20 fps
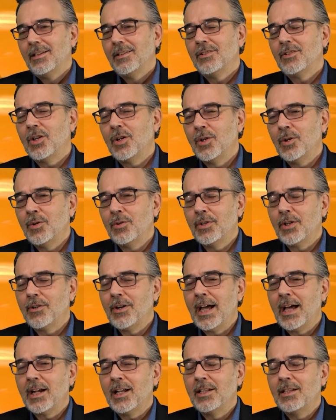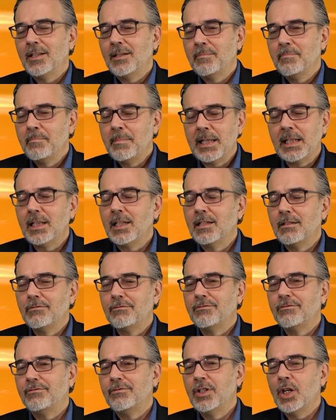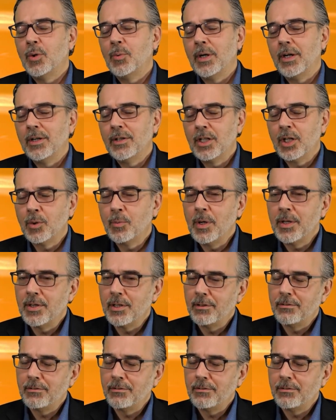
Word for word: So they're out in the middle of nowhere, and they're with